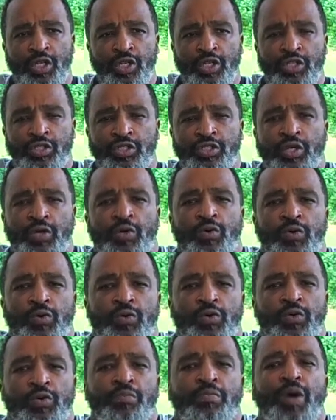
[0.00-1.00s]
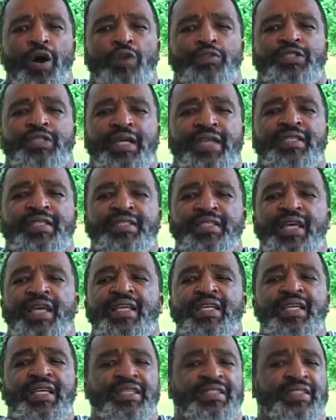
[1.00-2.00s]
So Moses had to say,
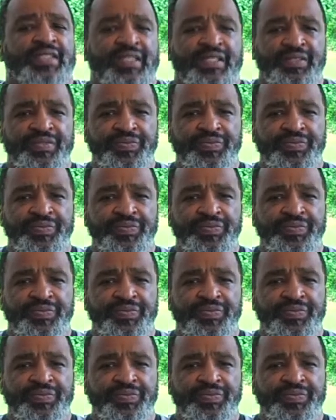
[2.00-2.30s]
listen,